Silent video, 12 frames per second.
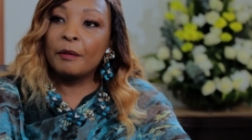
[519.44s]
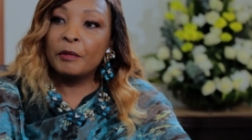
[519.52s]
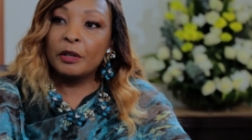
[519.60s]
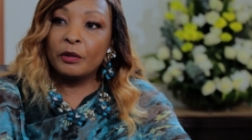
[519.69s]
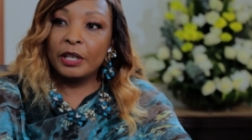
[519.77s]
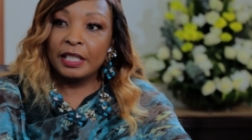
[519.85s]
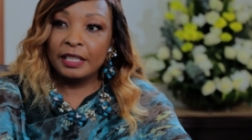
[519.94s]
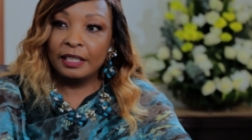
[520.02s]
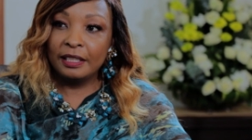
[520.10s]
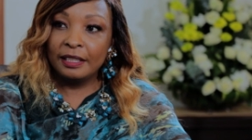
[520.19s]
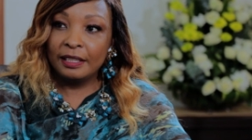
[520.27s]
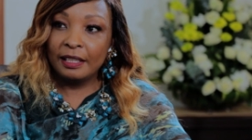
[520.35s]
amino
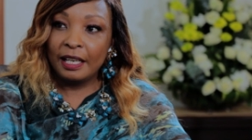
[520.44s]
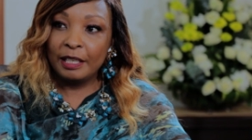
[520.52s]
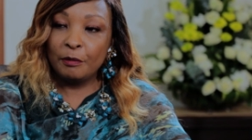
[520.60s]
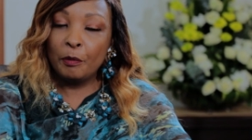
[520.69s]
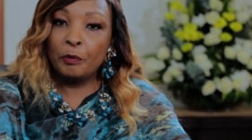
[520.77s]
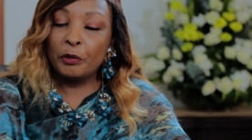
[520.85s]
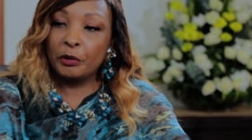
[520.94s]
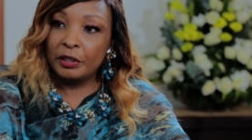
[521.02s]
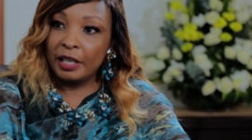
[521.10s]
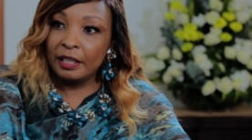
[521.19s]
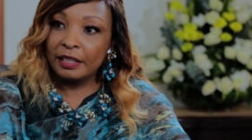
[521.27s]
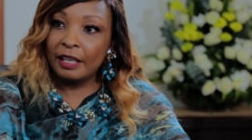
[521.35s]
acids, animal
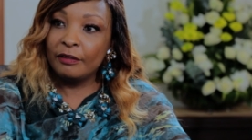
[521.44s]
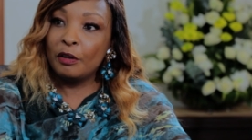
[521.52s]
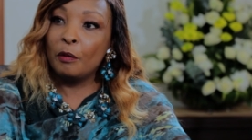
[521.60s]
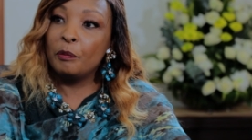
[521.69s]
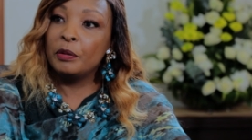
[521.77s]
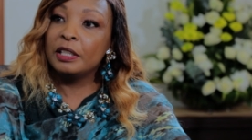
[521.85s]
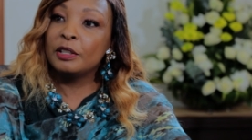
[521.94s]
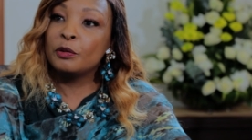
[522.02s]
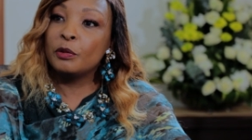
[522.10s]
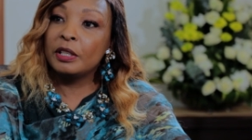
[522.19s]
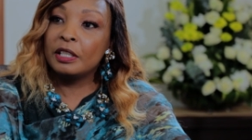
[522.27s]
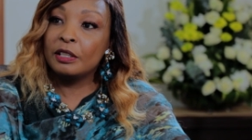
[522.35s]
products have complete
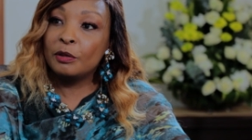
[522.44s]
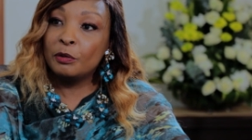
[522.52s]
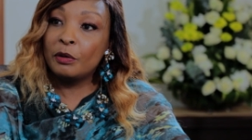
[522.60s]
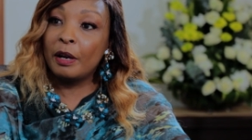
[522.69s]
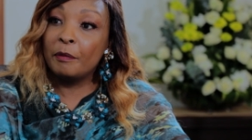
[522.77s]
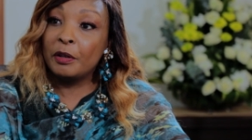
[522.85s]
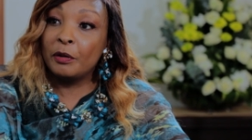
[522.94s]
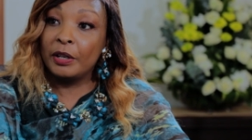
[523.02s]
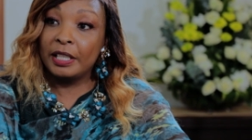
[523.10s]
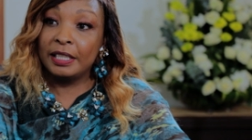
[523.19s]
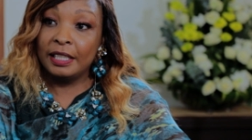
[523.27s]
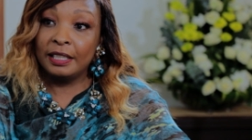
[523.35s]
22
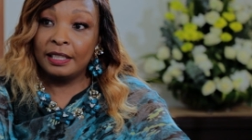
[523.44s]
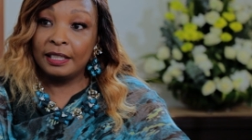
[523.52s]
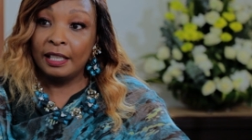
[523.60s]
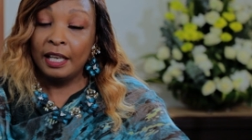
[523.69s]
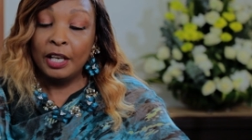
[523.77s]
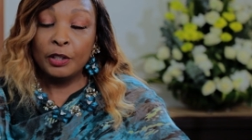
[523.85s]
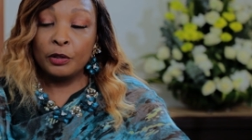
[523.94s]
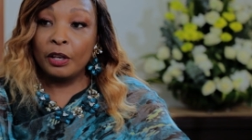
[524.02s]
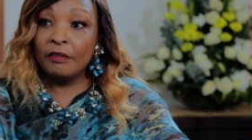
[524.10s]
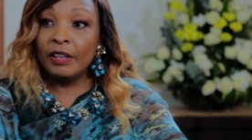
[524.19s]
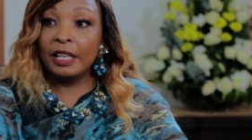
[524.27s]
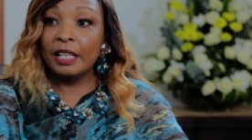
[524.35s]
amino acids. So
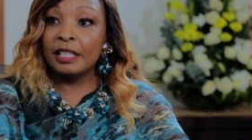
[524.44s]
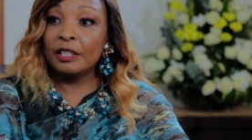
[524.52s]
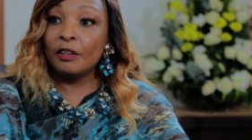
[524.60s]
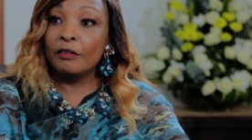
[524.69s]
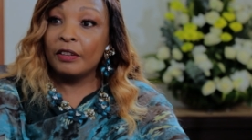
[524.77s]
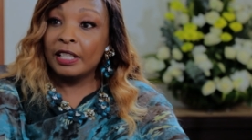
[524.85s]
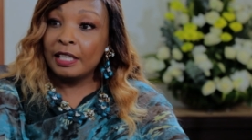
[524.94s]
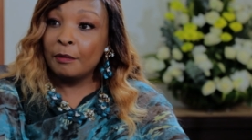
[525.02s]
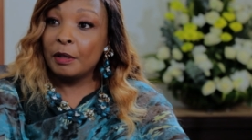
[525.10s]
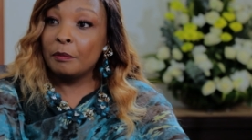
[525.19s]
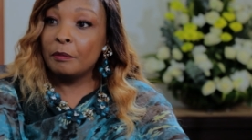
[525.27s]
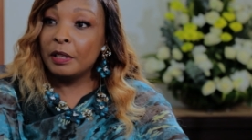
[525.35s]
you're even getting your
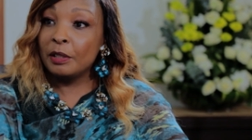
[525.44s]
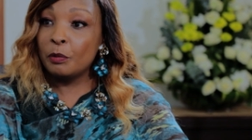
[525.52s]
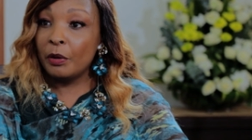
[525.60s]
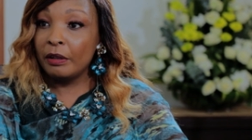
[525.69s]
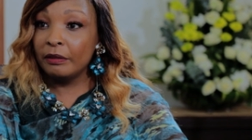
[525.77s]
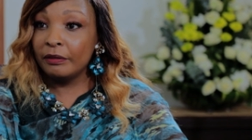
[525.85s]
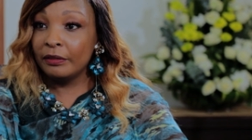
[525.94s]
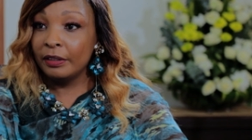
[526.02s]
vitamin B12.